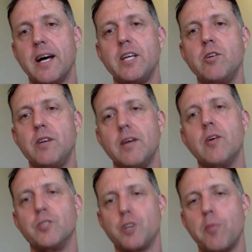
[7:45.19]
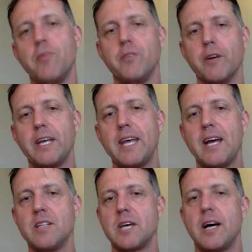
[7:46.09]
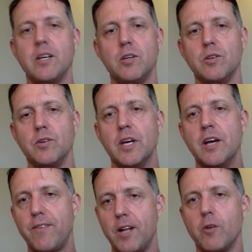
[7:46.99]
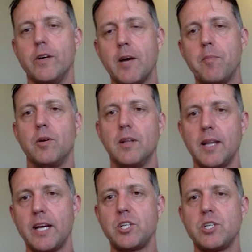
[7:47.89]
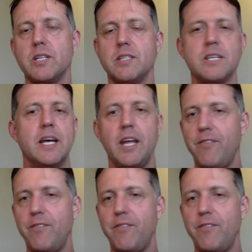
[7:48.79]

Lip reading: Are you on top of your accounts? Are you following up on collections?